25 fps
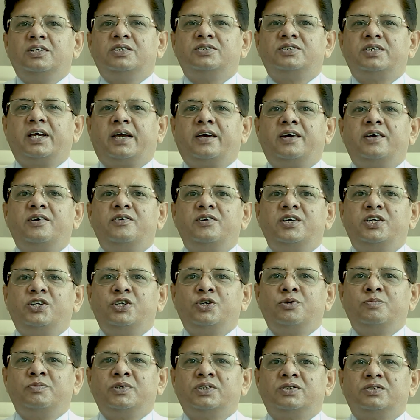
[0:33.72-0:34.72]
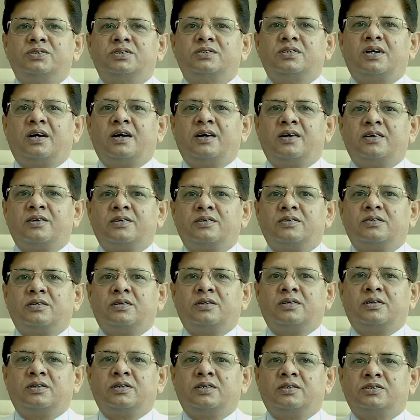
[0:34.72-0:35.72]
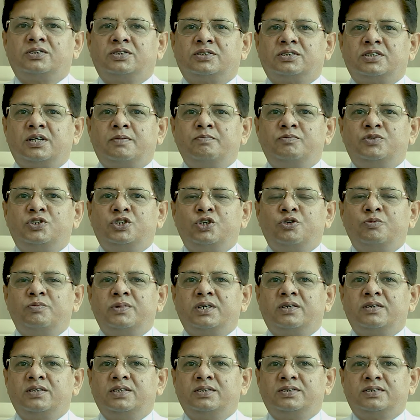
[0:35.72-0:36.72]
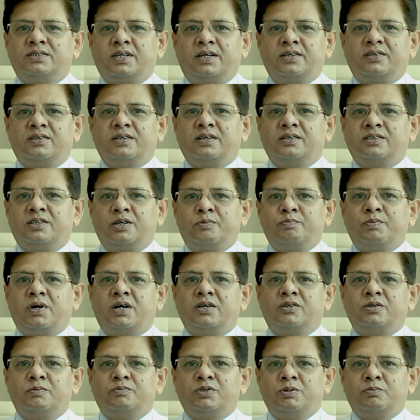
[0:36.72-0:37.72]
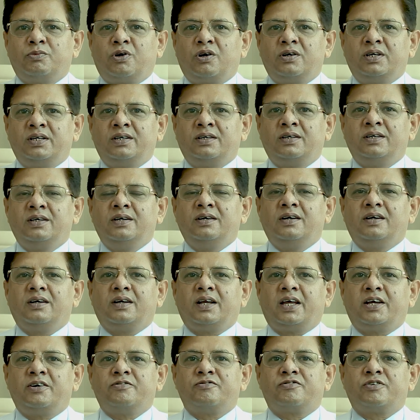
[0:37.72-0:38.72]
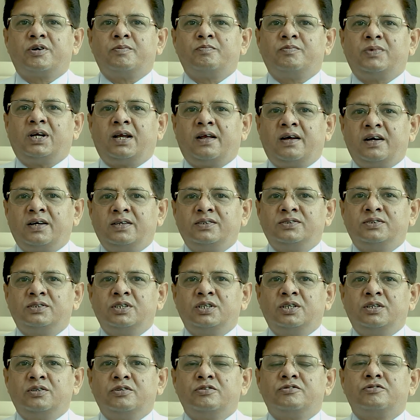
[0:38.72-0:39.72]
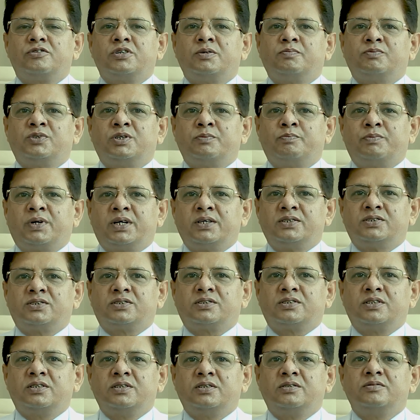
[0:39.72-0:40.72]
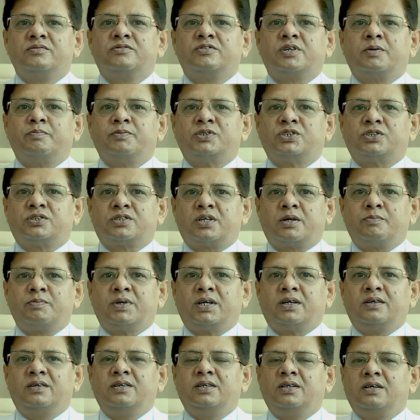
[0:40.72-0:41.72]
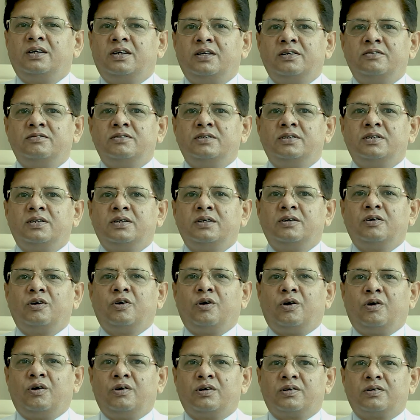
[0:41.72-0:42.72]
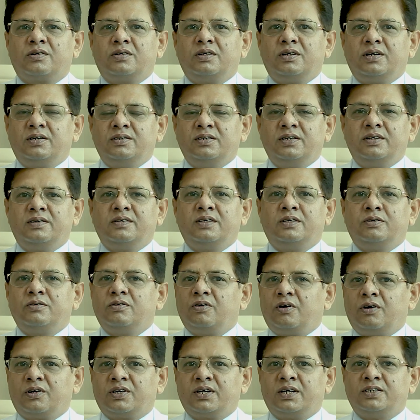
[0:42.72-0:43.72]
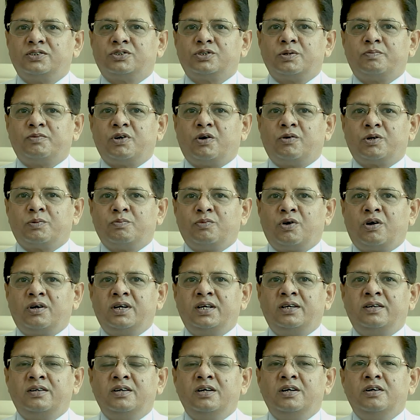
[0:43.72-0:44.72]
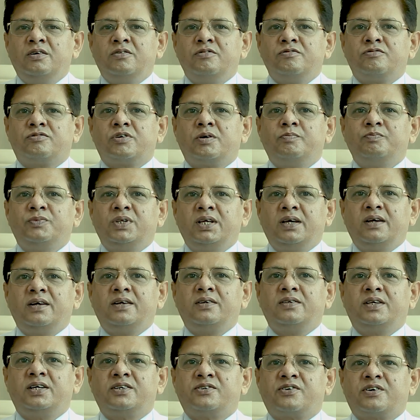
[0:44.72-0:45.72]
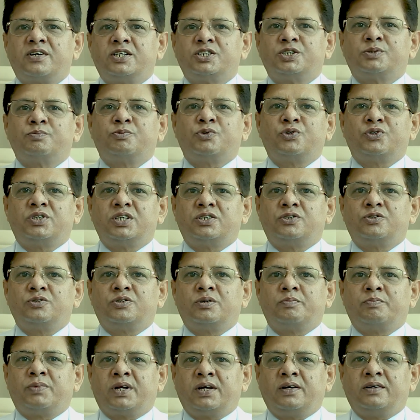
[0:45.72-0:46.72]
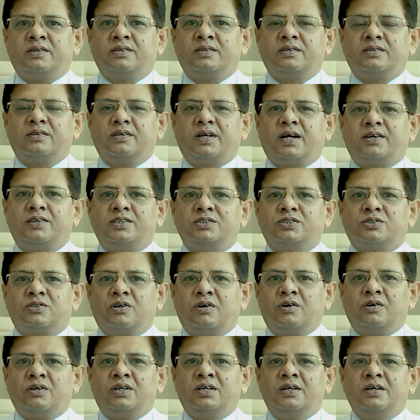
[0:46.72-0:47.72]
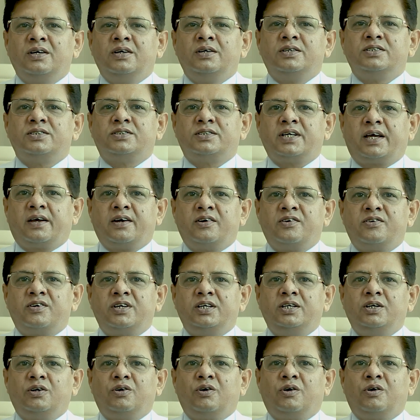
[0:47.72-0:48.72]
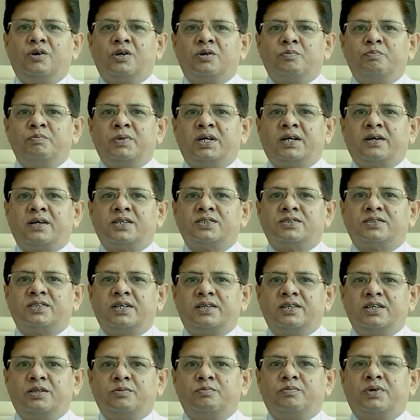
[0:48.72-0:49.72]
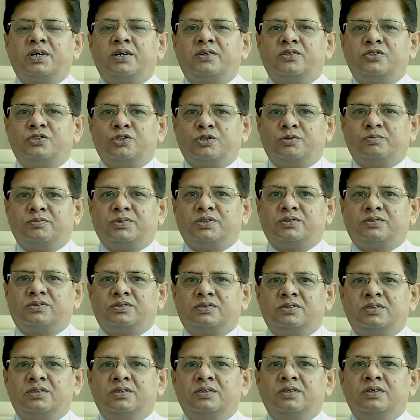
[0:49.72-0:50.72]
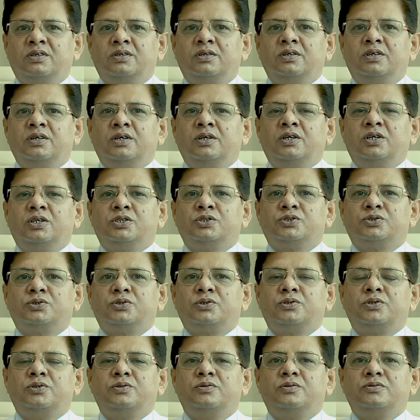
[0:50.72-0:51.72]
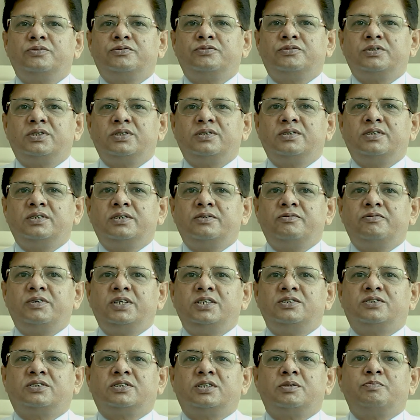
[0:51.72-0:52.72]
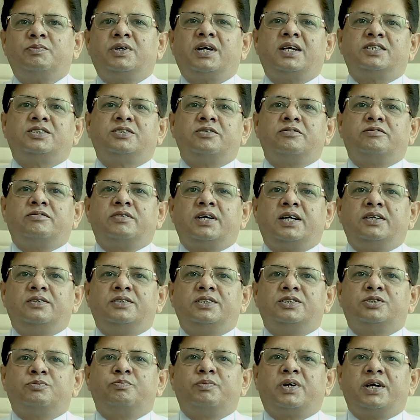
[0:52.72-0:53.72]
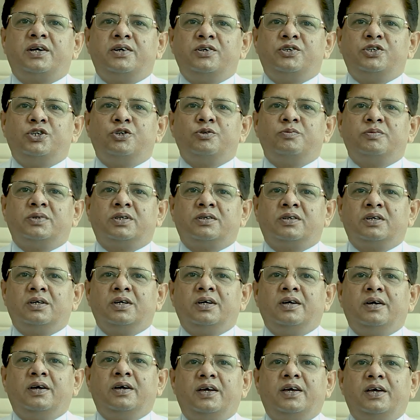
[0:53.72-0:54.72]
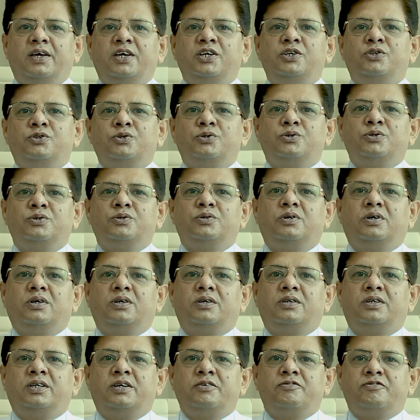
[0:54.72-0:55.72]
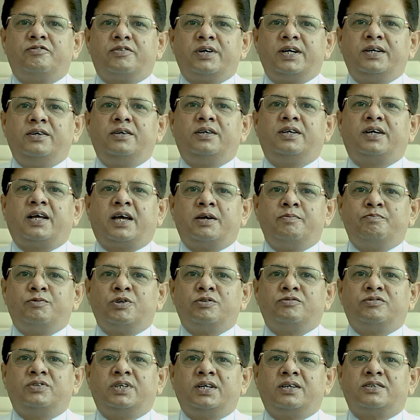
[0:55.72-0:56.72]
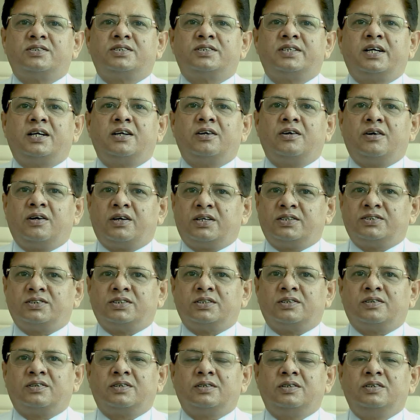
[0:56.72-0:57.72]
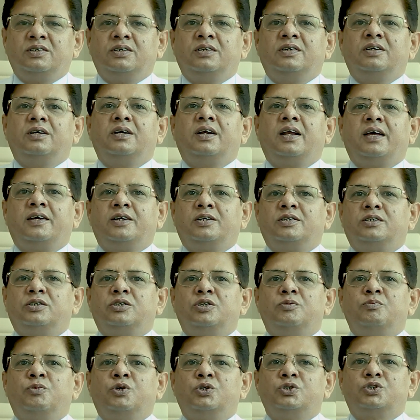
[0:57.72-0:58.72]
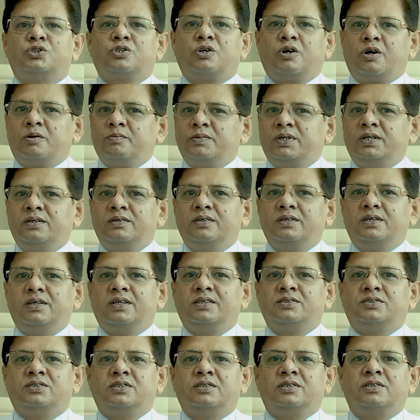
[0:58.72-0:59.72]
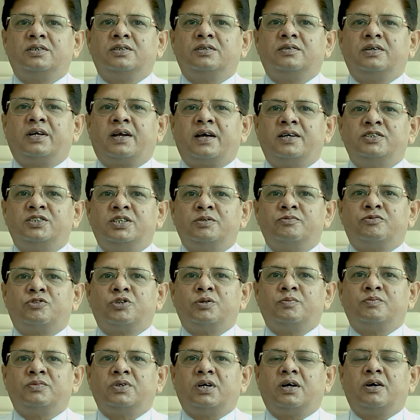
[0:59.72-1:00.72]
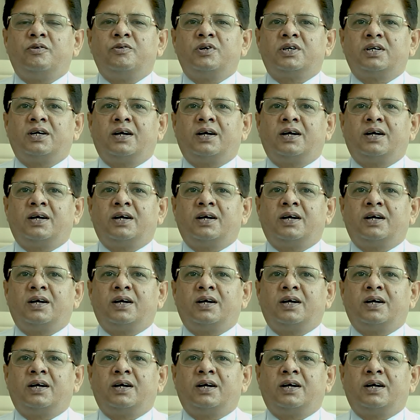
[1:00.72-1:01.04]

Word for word: Secondary tumors are some tumor inside the other part of the body, like from lungs, from the breast, from stomach, liver or other organs of our body. From there they transport it to the brain, that is called secondary or metastatic brain tumors. So further we subclassify this brain tumor into different type of their cell origin, like most common is arising from our